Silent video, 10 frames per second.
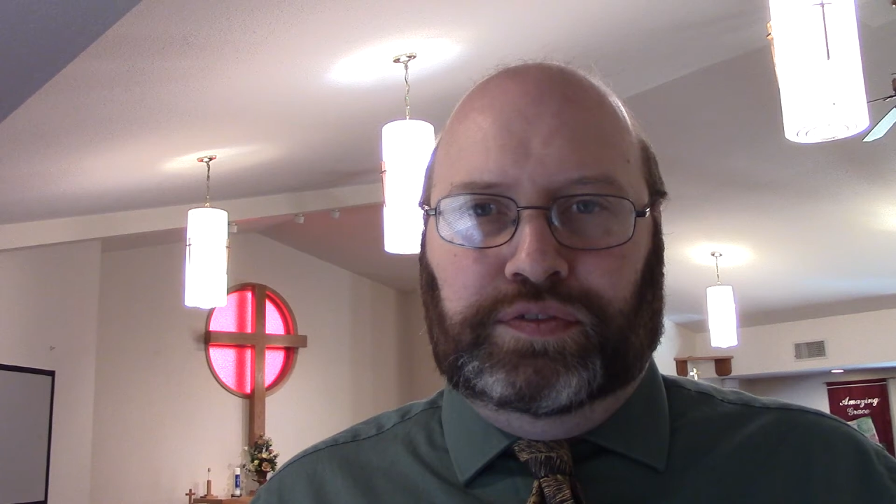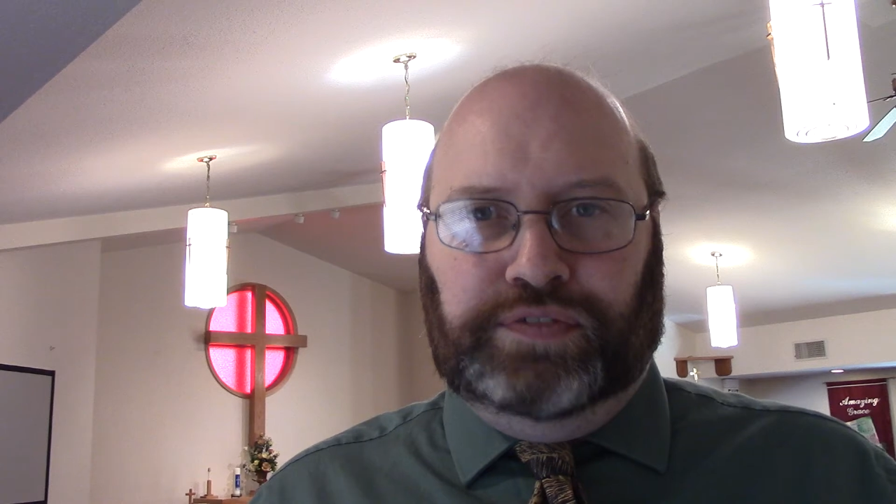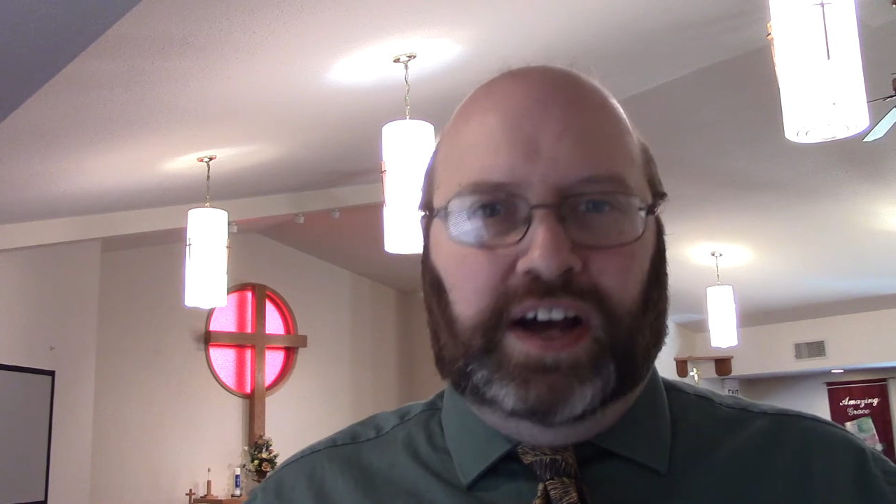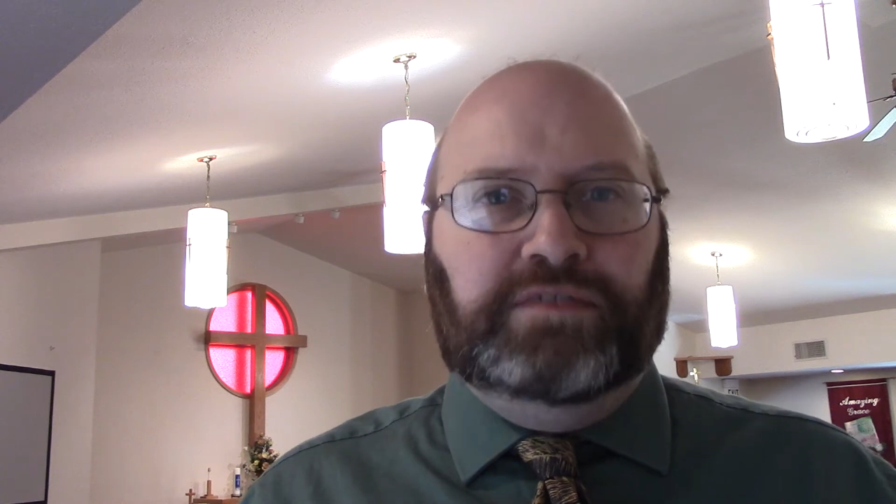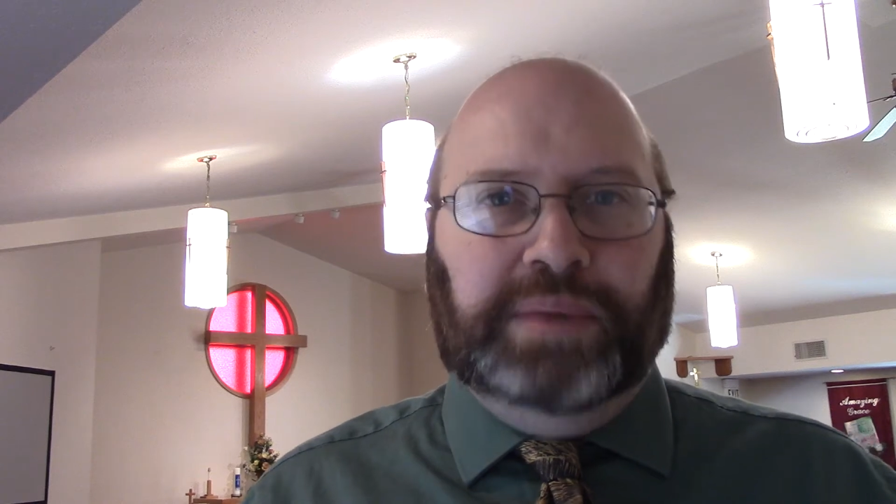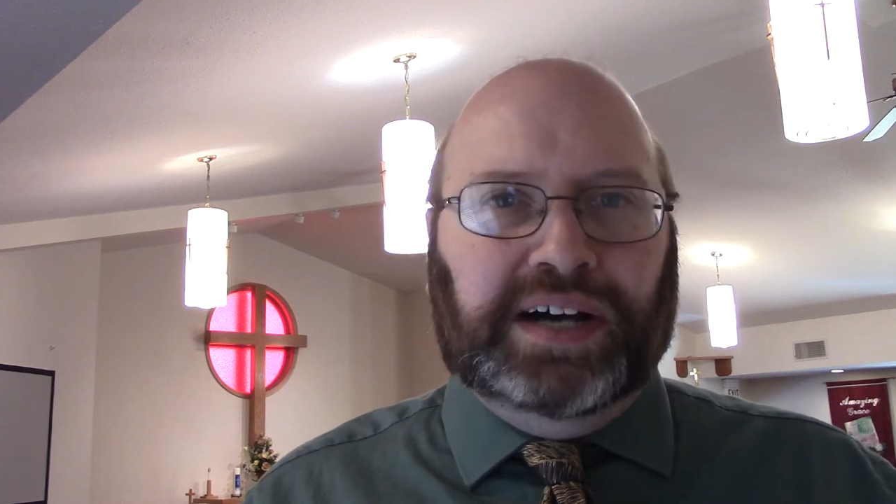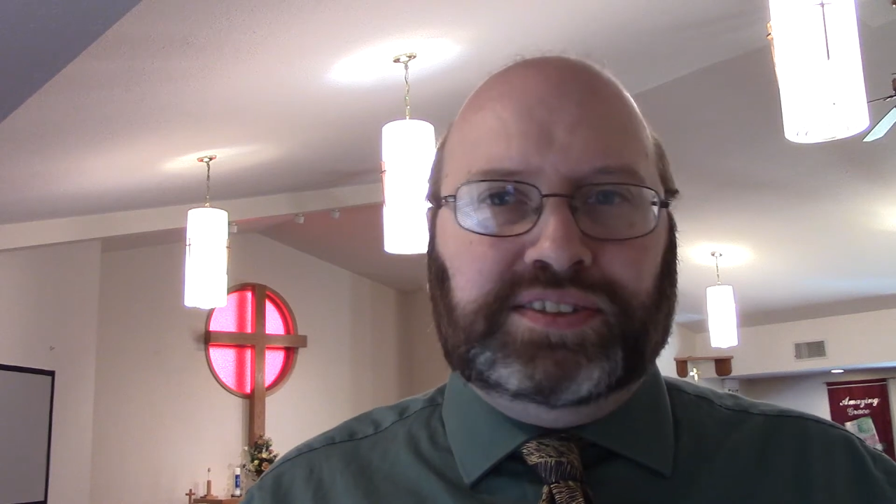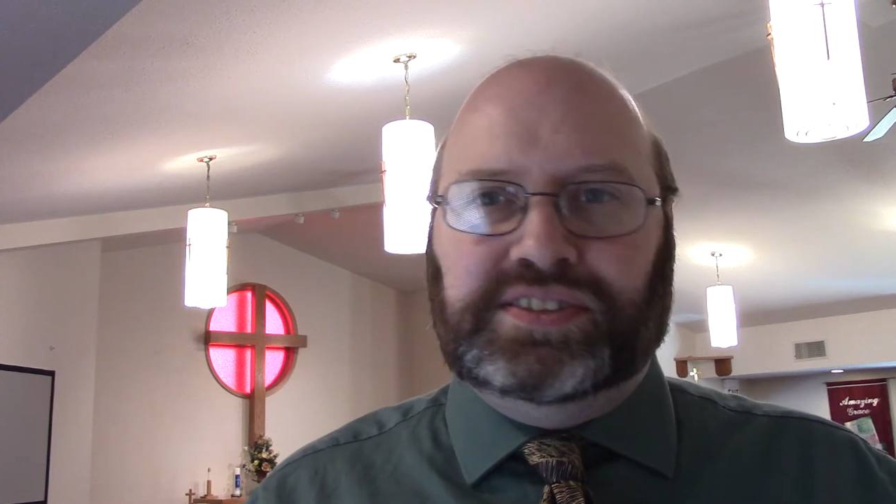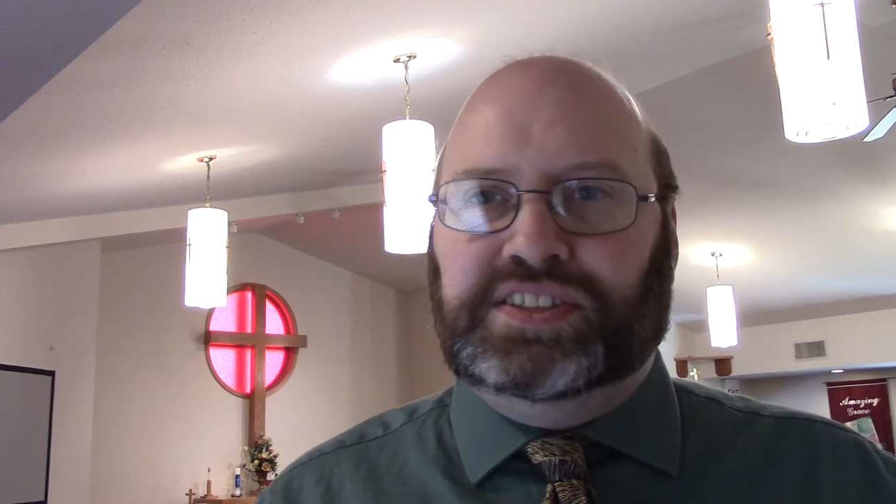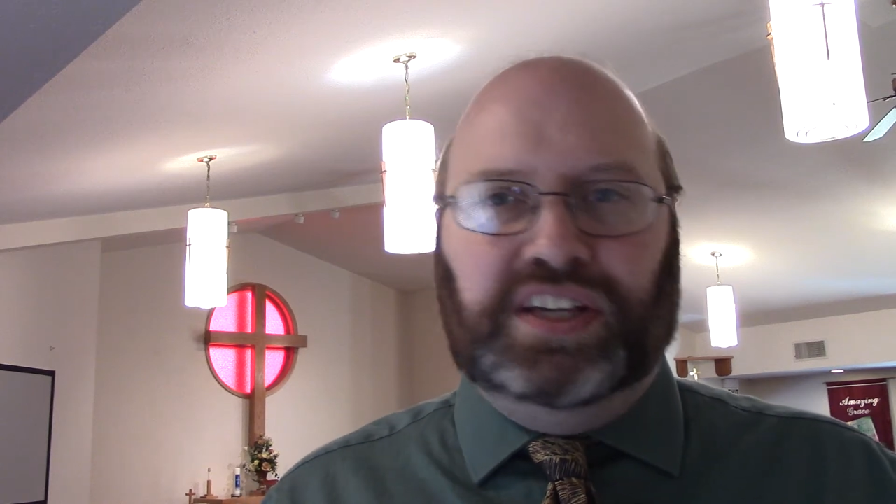
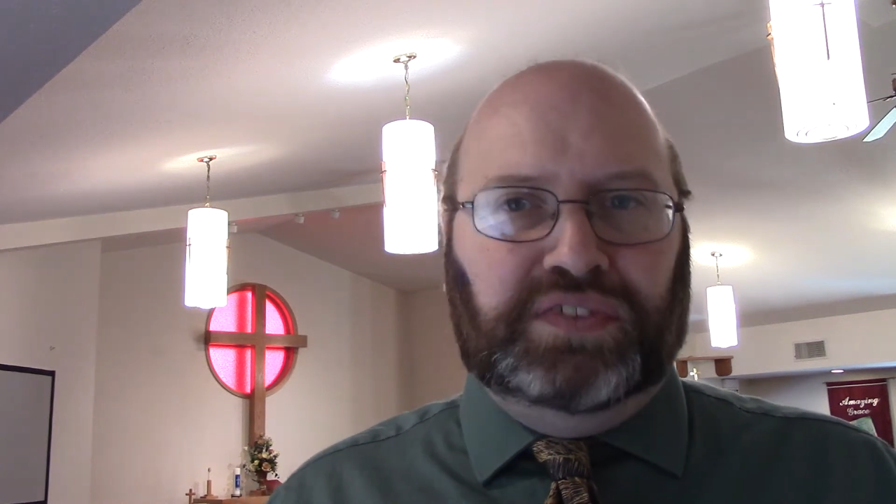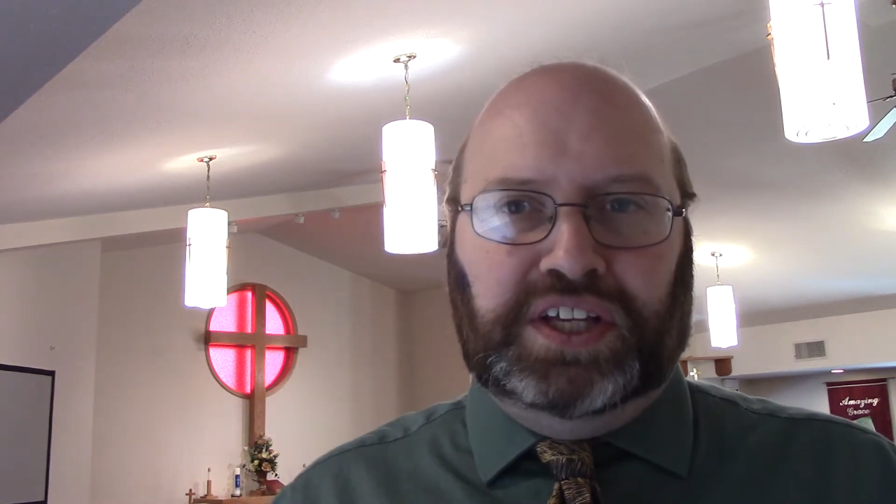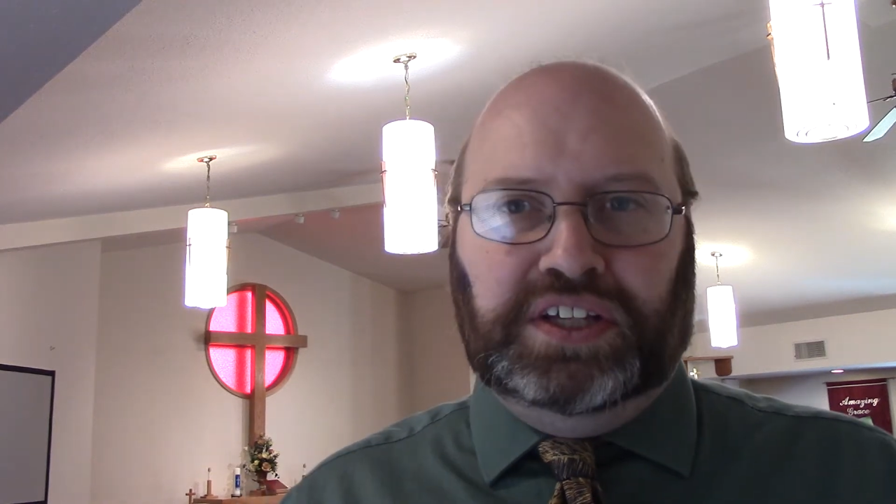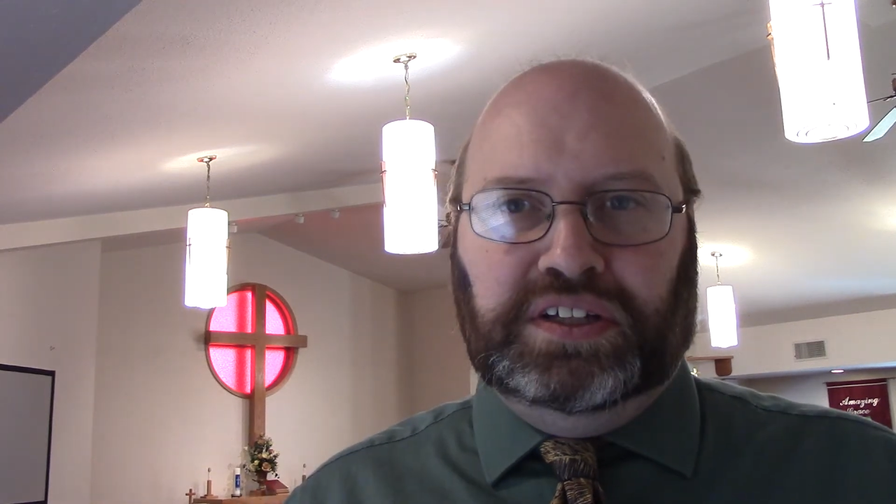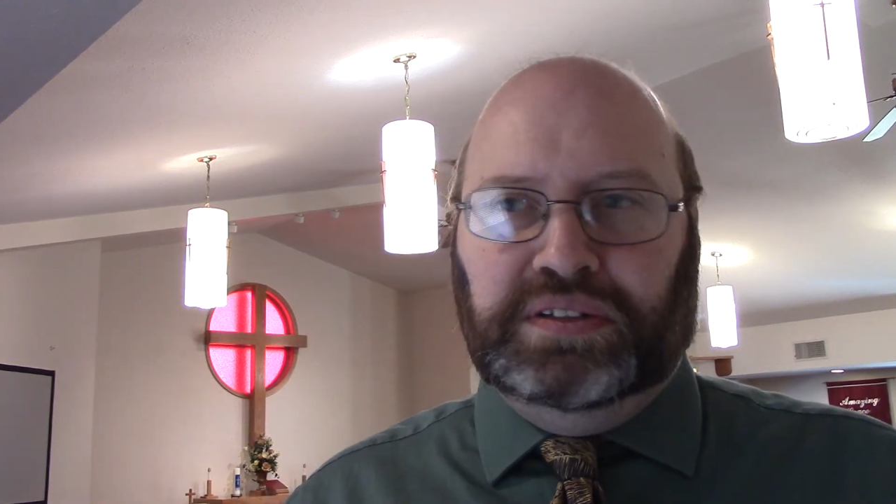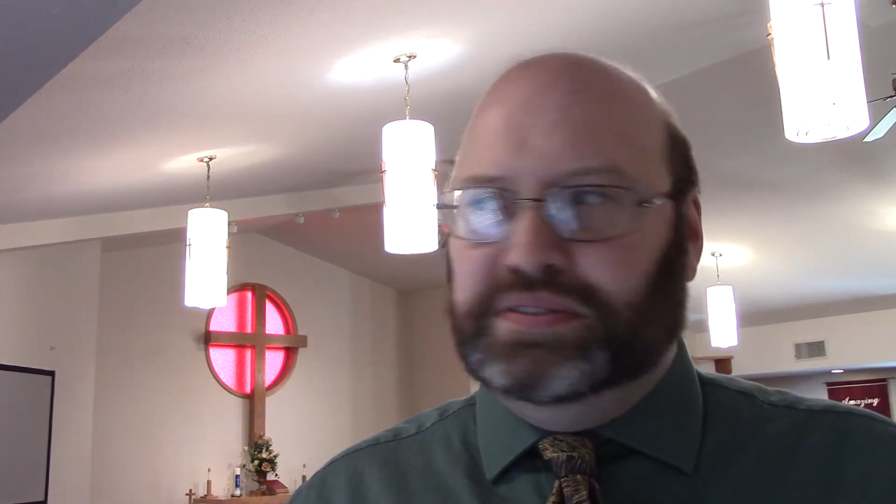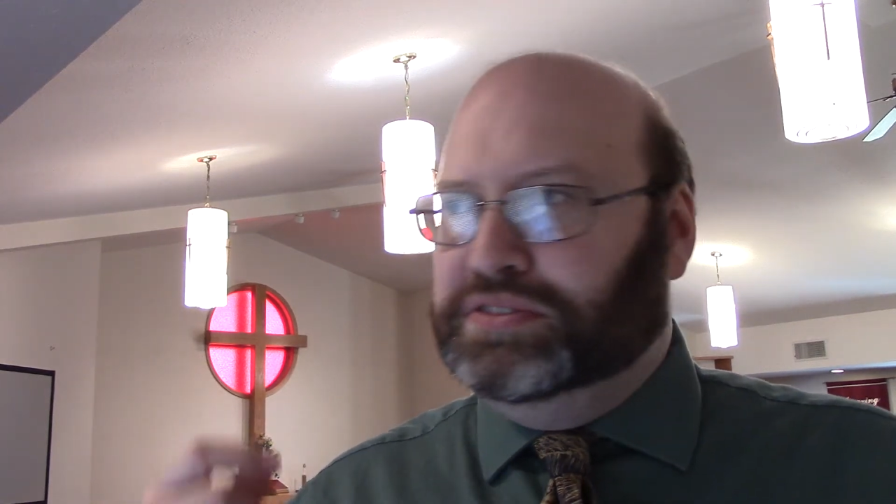$5, giving